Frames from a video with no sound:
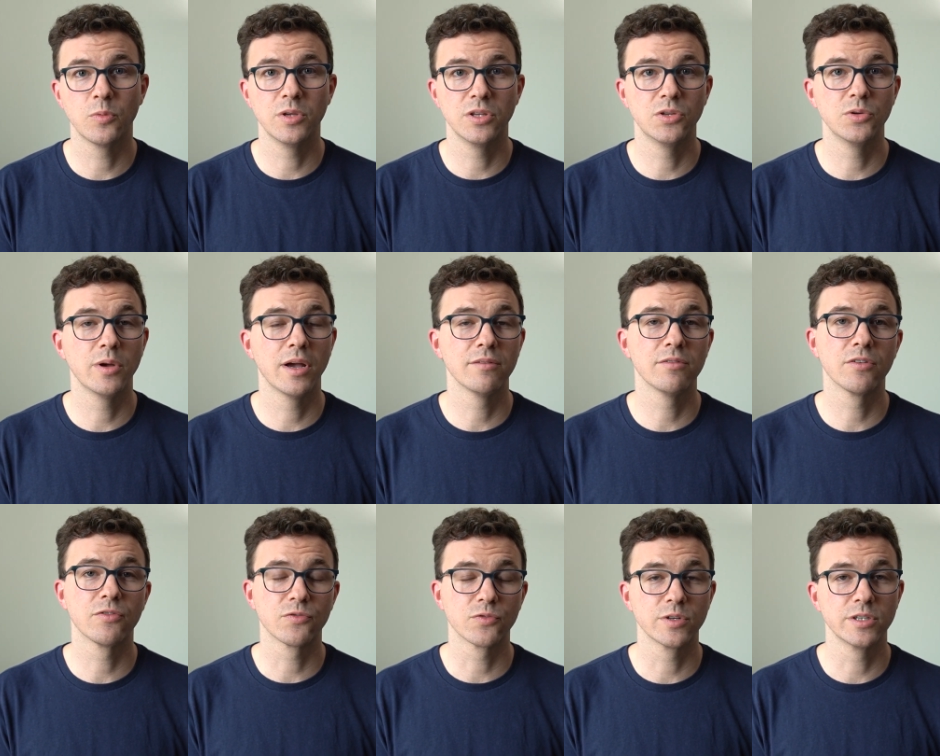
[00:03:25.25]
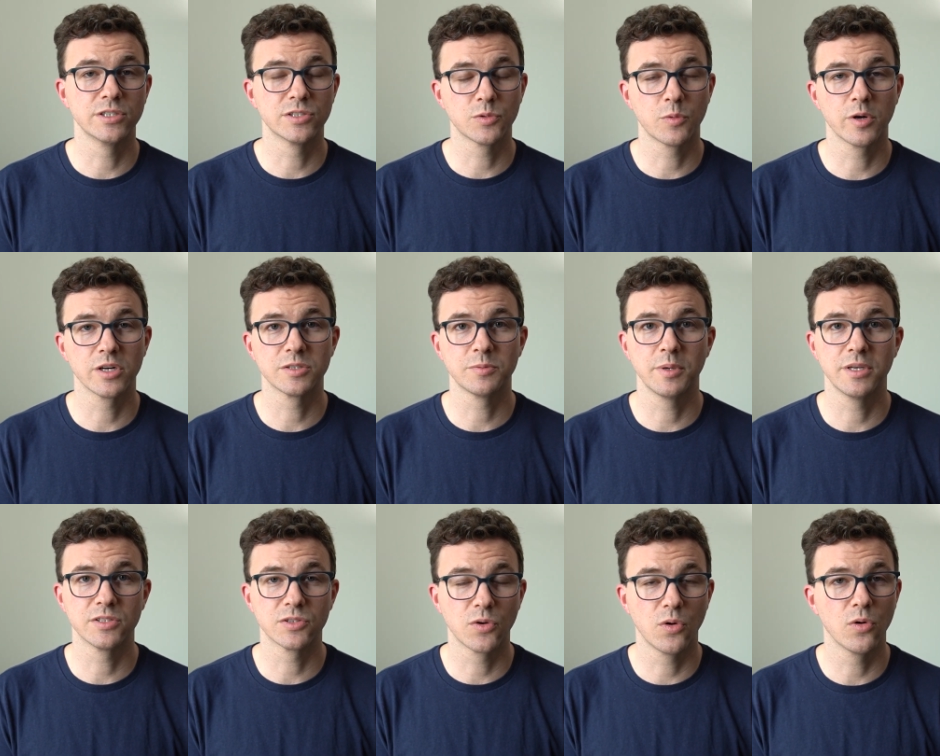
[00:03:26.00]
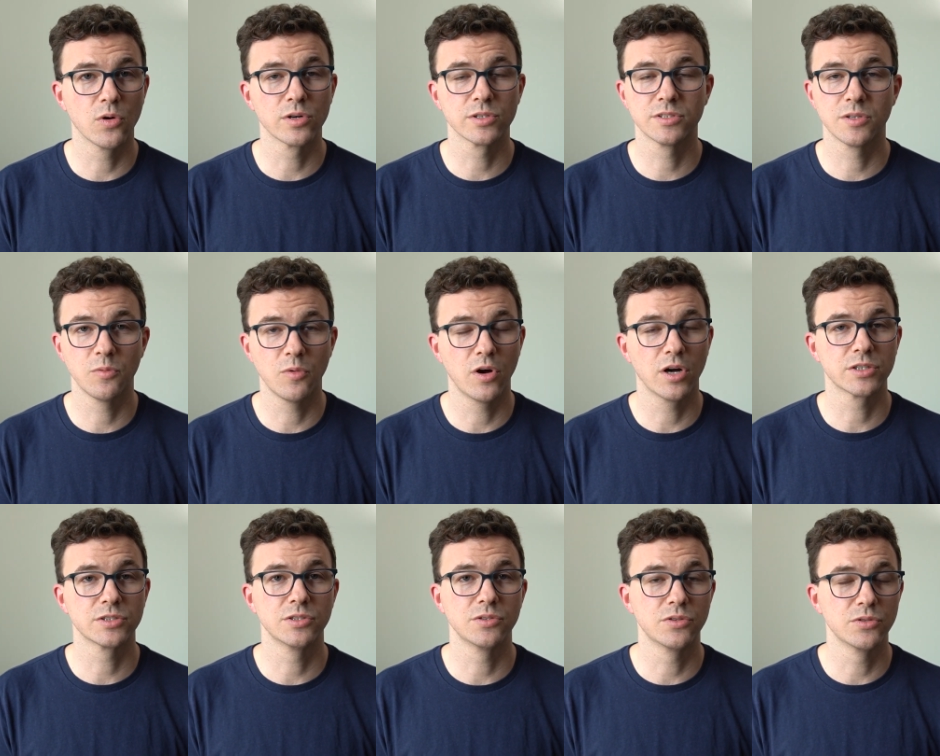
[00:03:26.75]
we do have a free Squarespace course that walks